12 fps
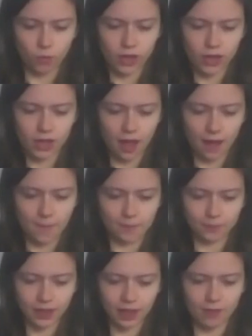we
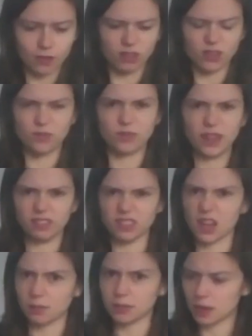have only
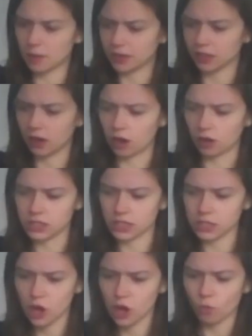filled up some of the
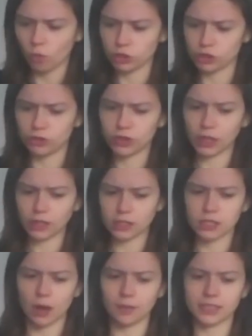glasses. What do you think
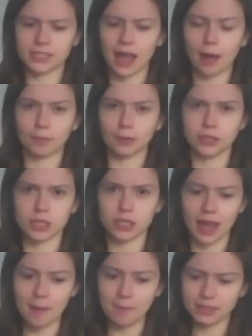is going to happen to
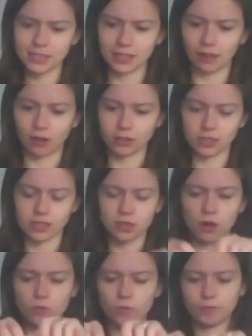the empty glasses?
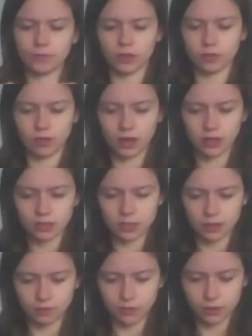Oh, you're right,
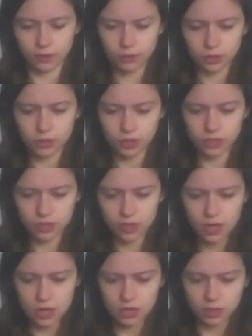I've forgotten
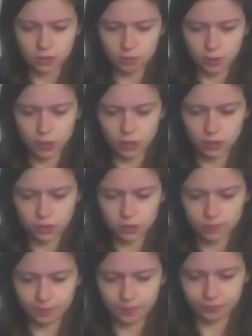to put,
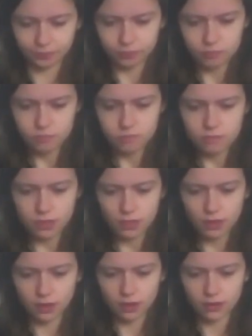
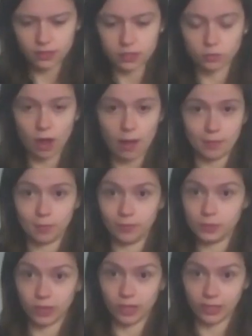this is what
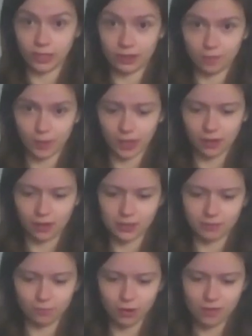happens when I don't have my
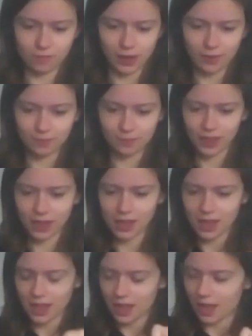glass in front of me.
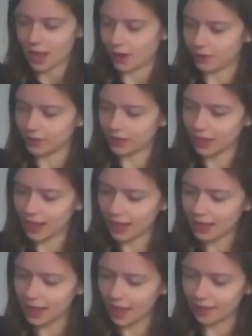
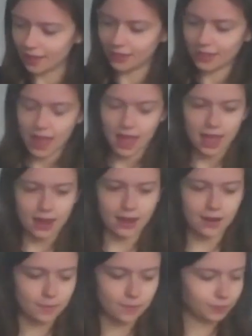Okay, and then